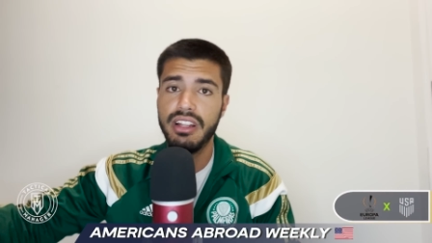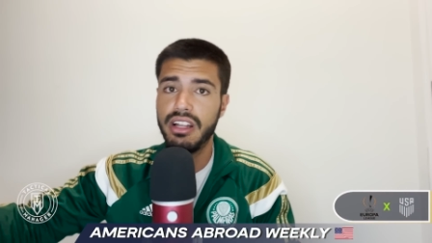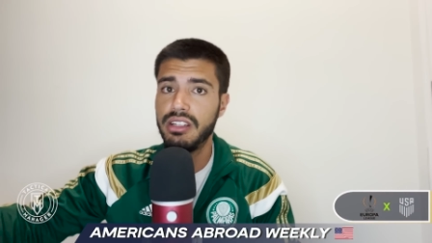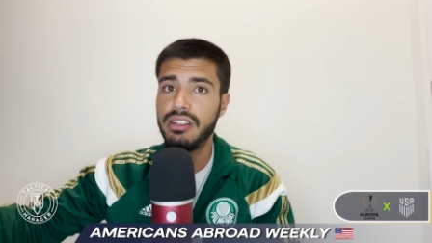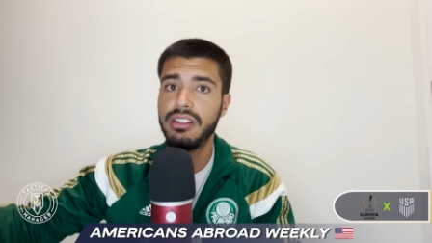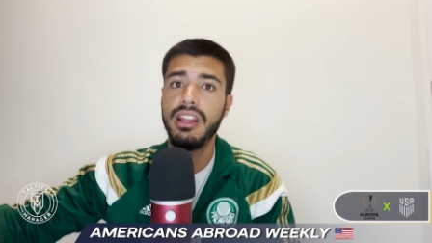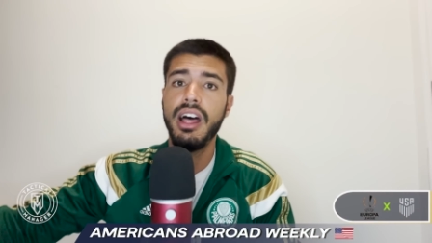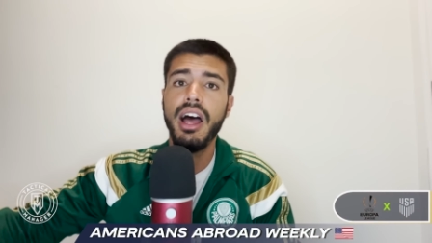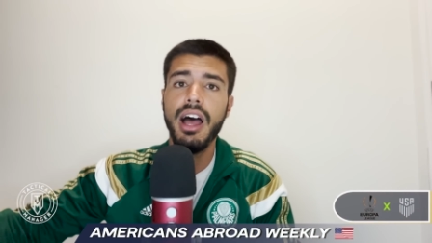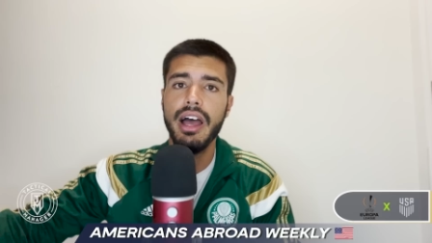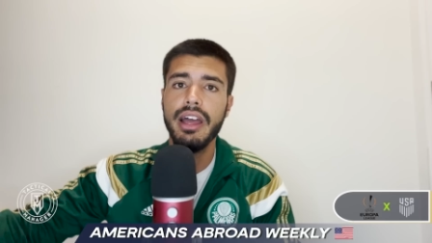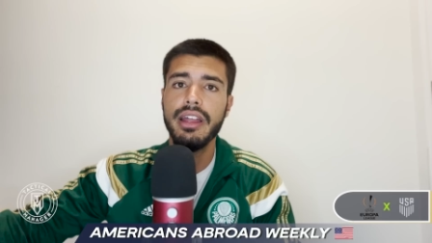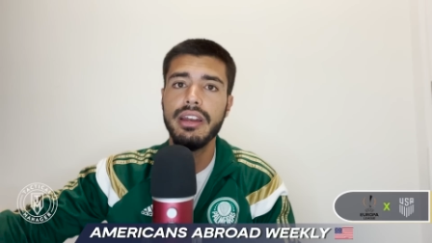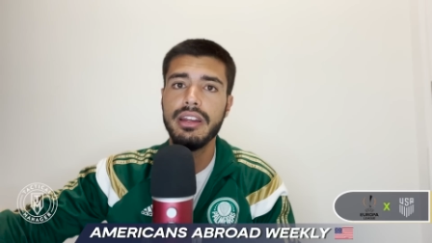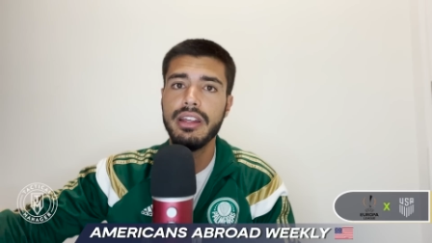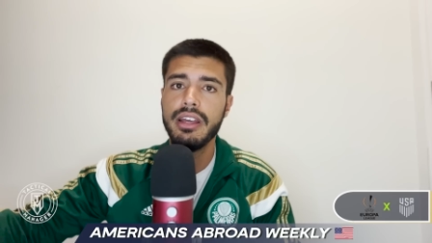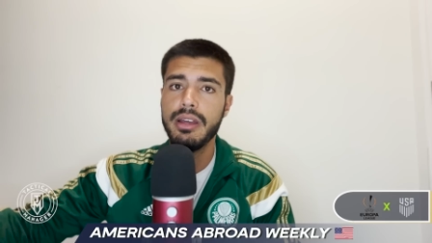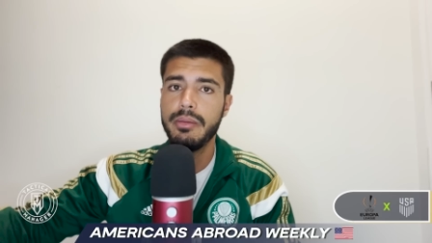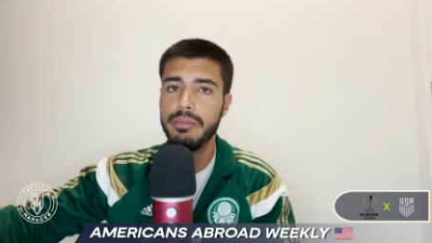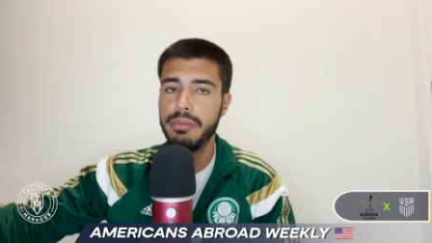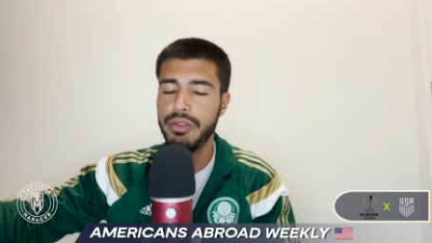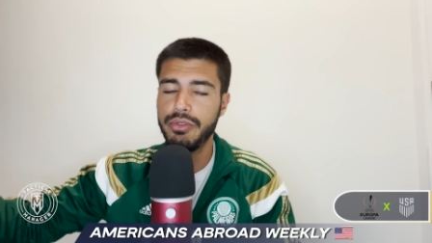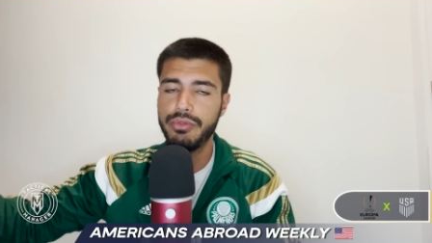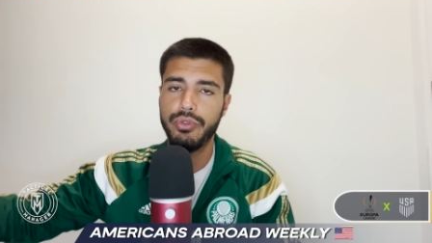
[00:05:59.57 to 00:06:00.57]
a lot
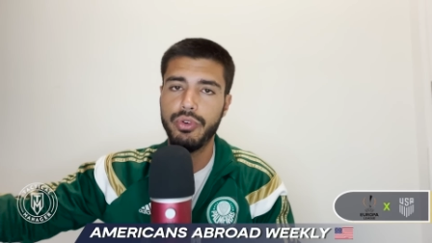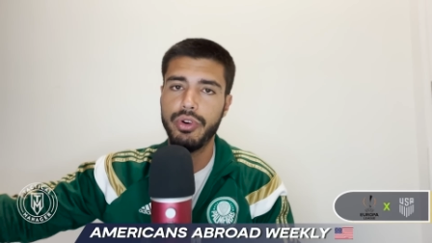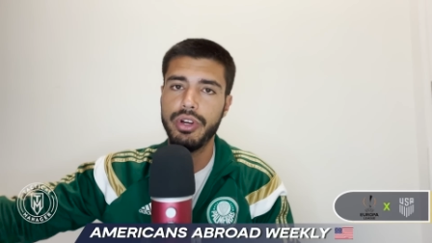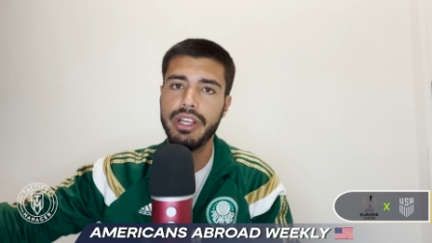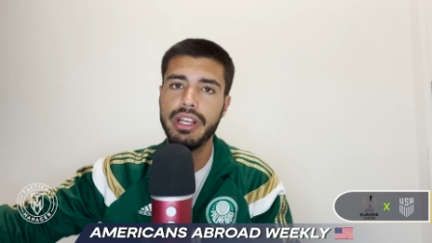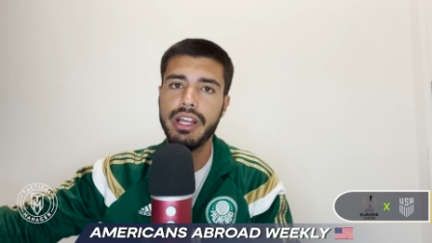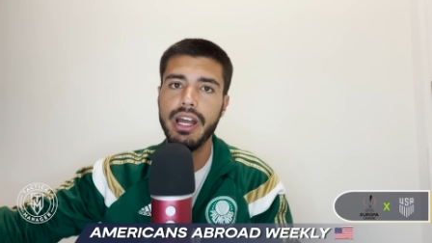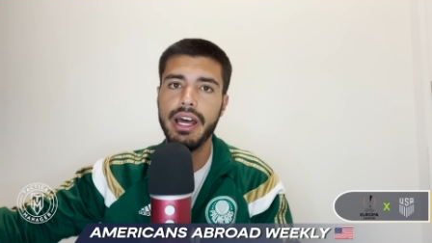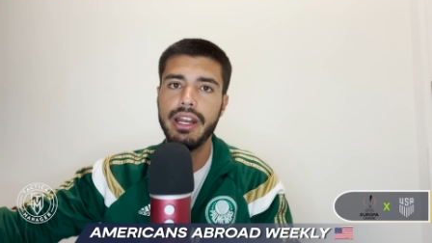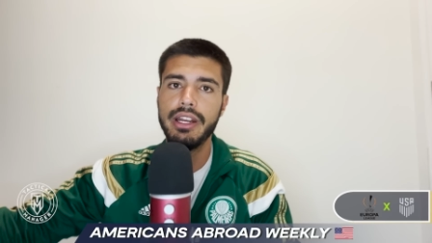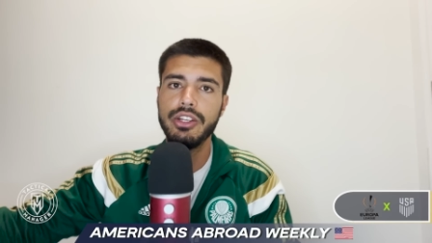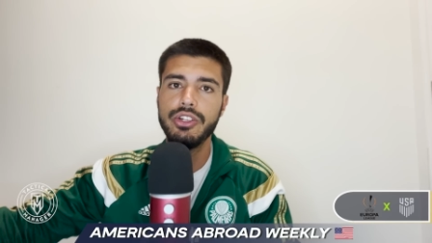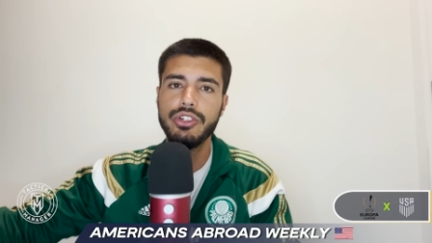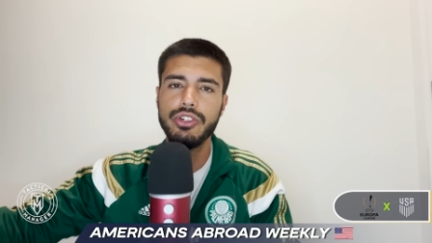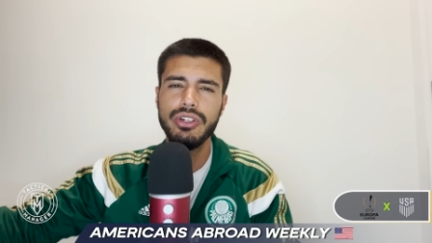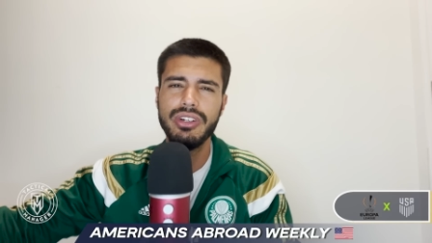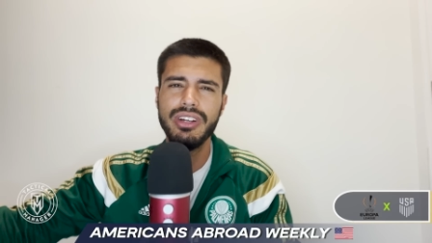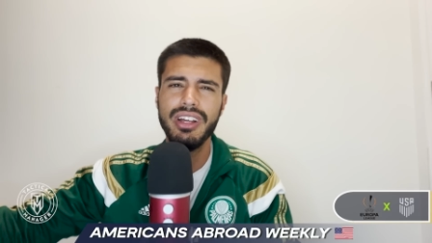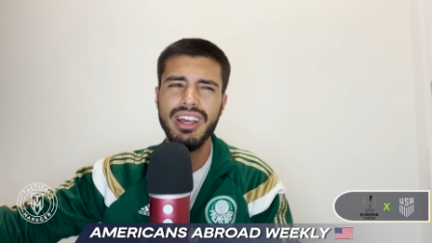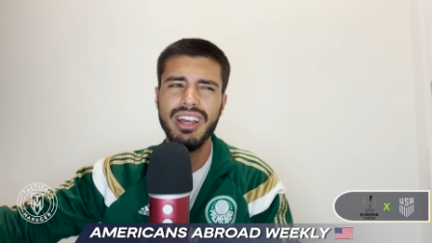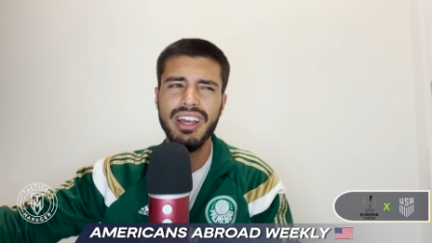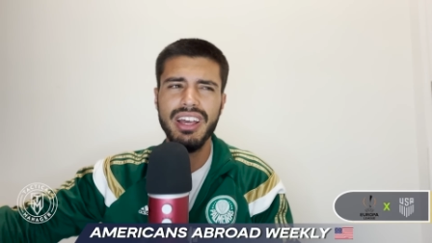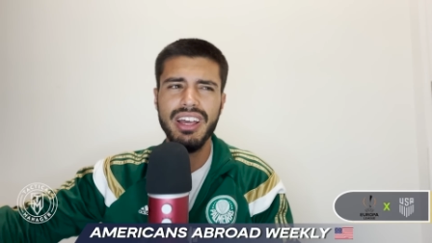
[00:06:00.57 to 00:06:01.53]
before he got injured